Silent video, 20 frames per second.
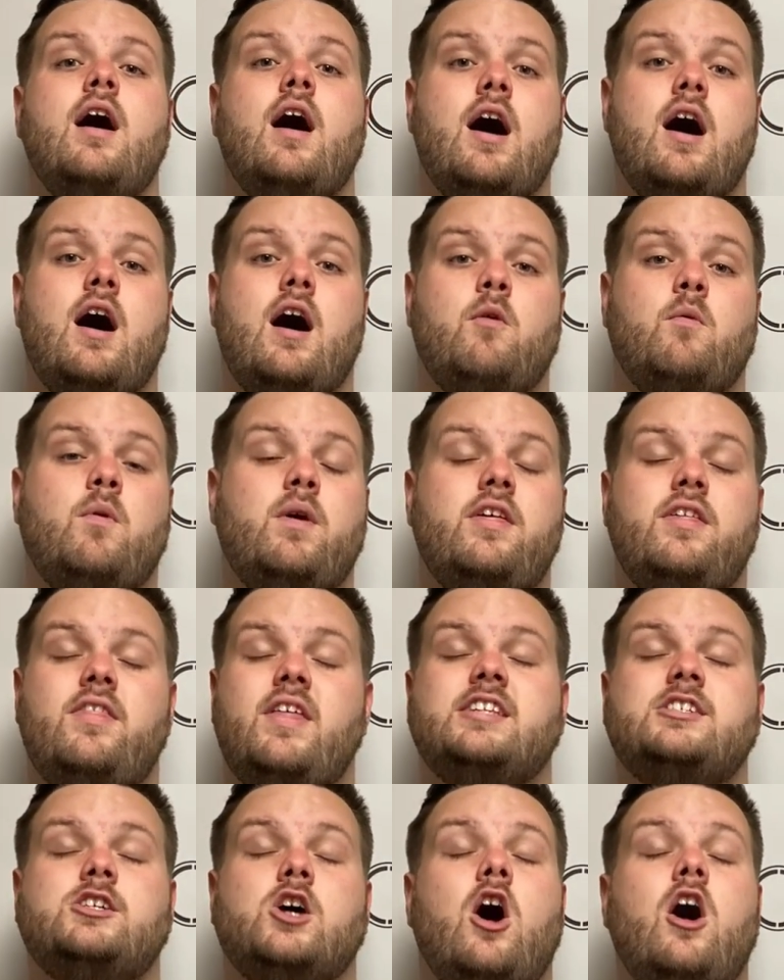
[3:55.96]
whether
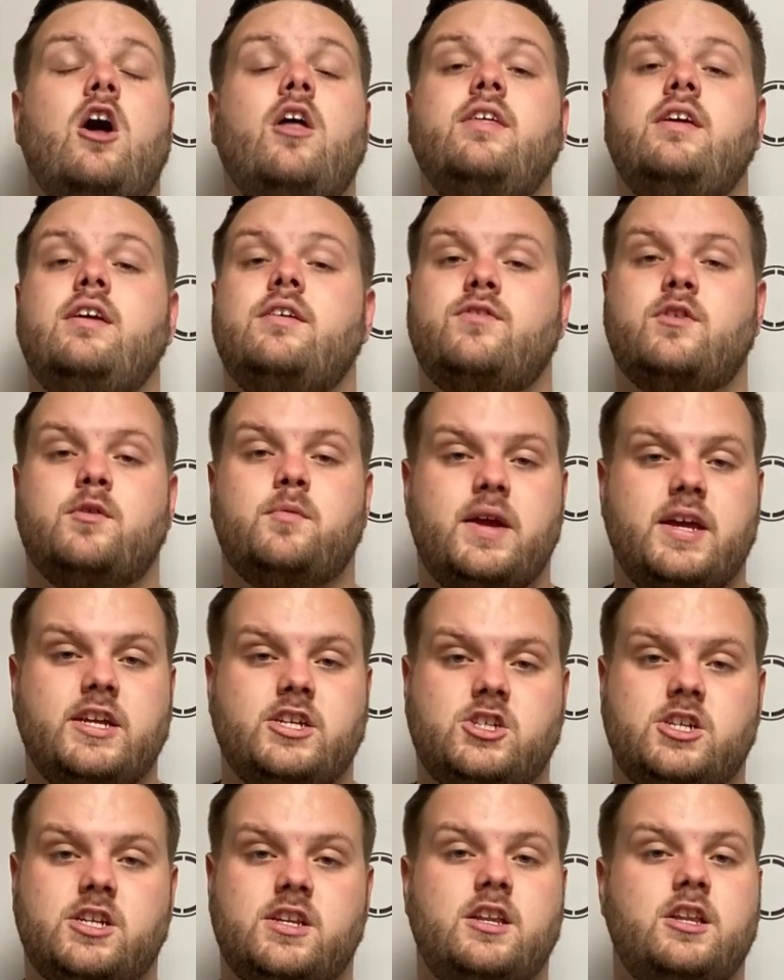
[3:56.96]
that's all the
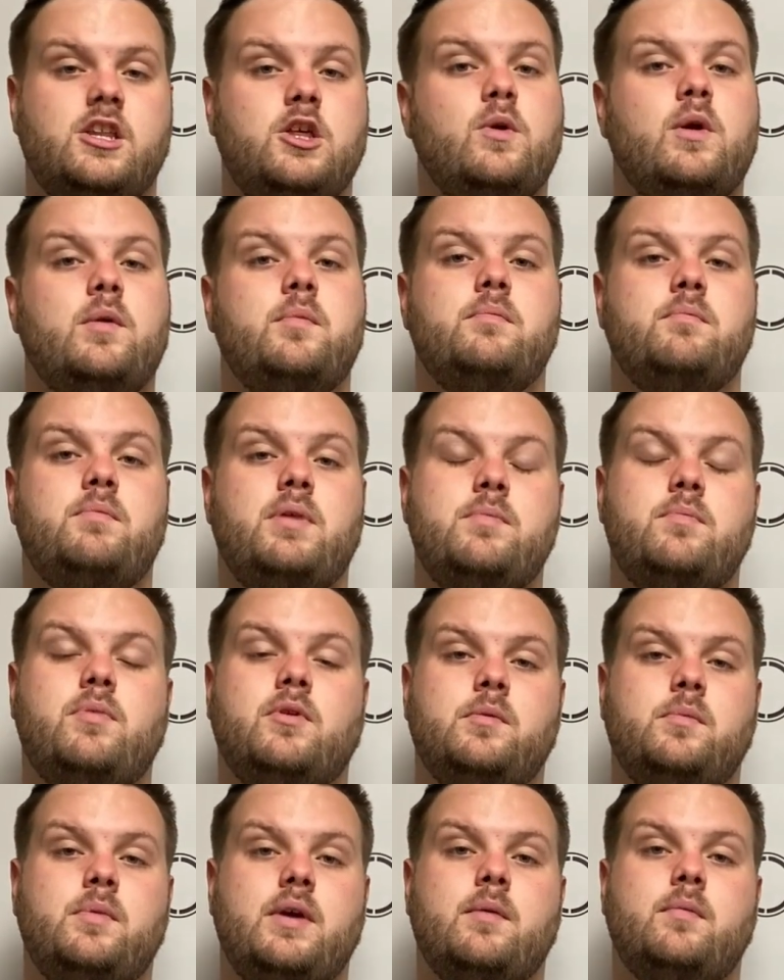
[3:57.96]
information and you want
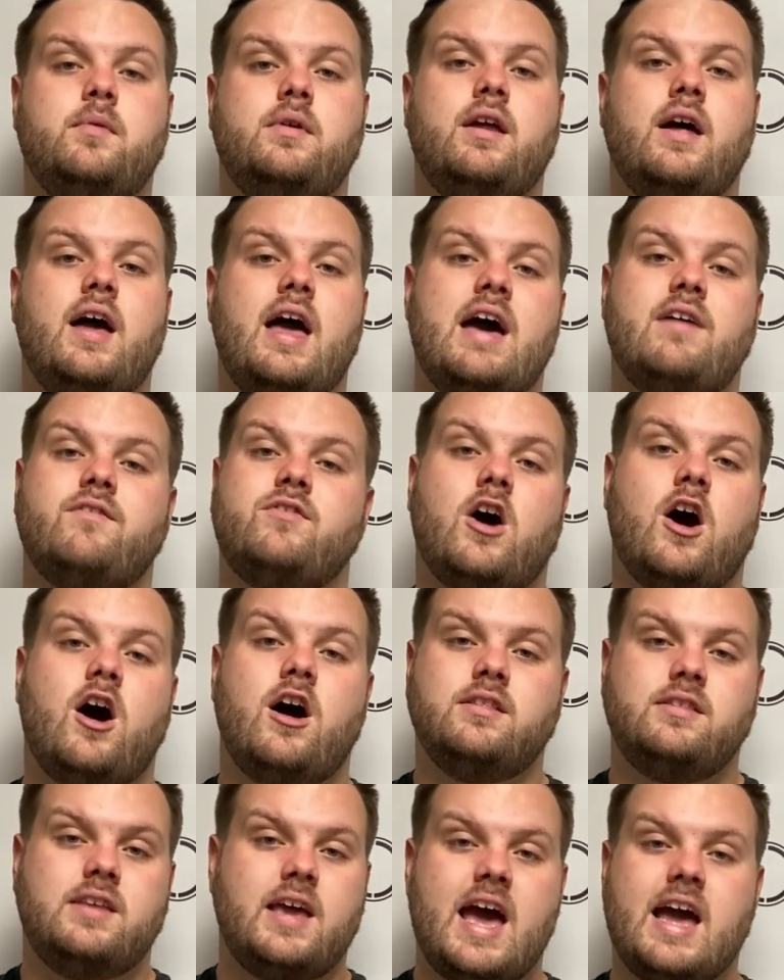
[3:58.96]
people to be able to have
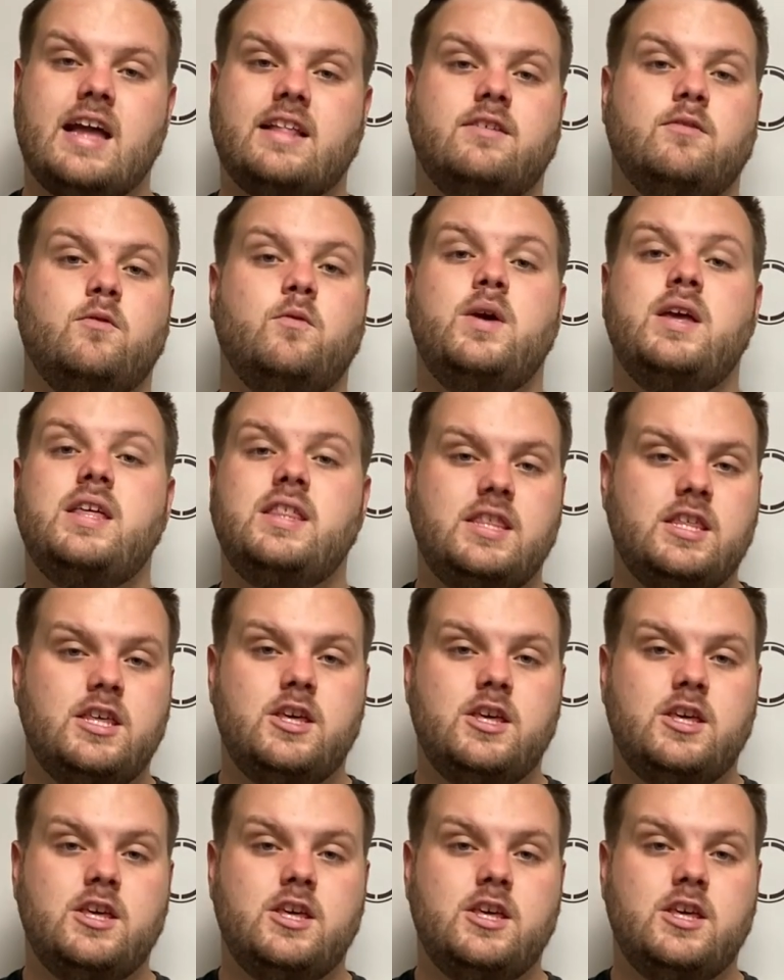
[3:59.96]
contact with